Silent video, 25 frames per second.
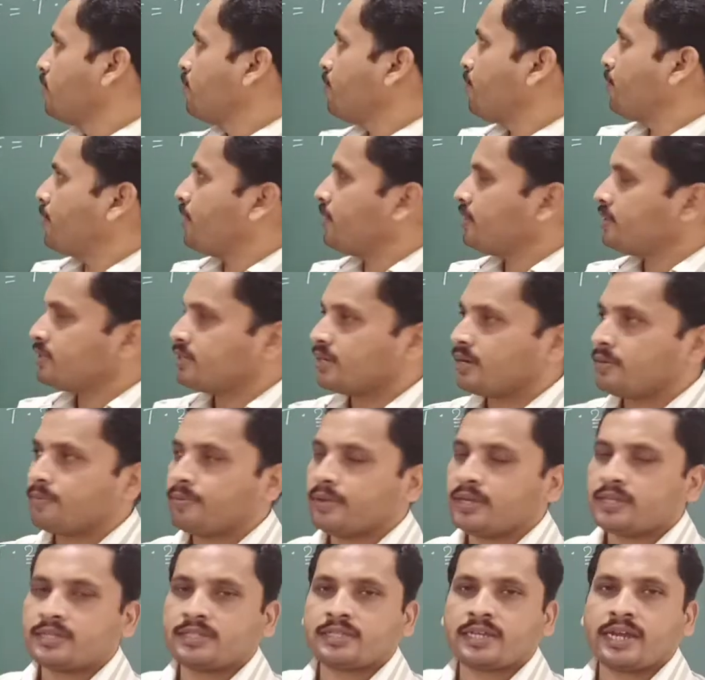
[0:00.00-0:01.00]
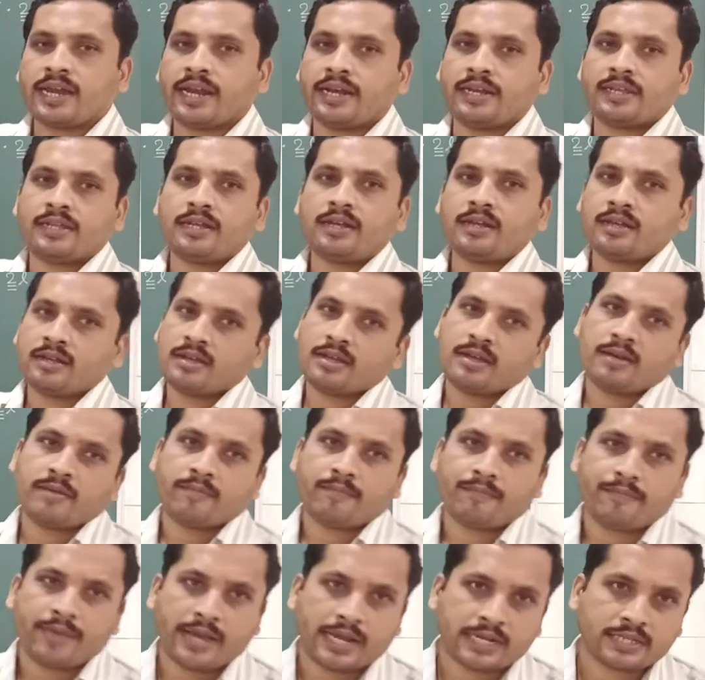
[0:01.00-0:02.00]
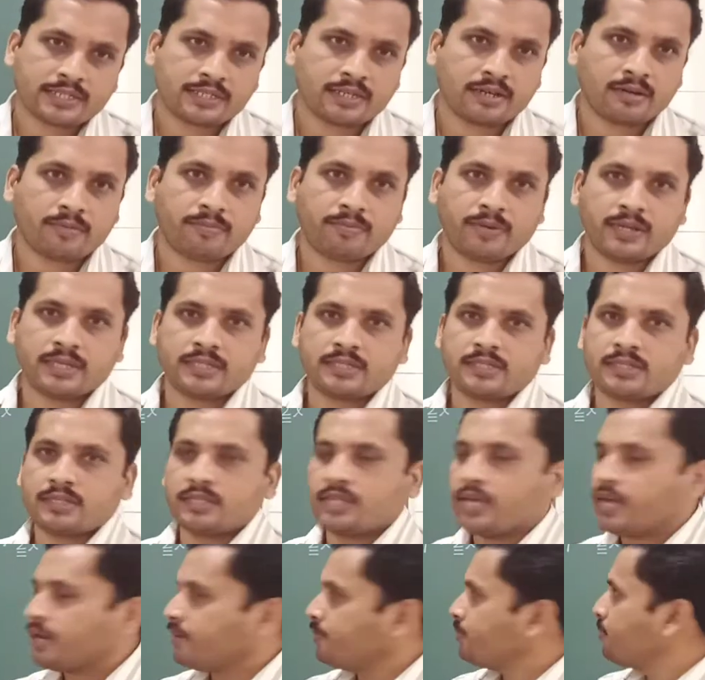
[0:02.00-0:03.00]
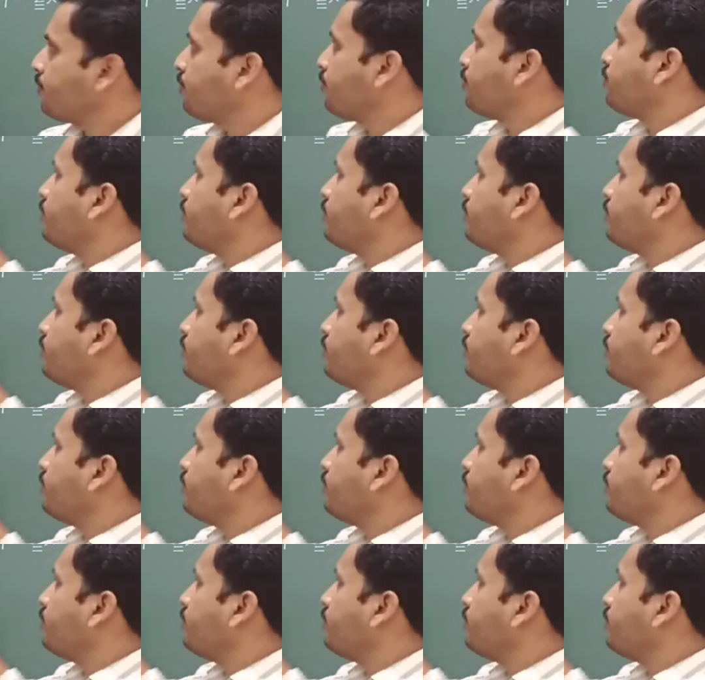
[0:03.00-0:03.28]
front surface and the back surface. Therefore,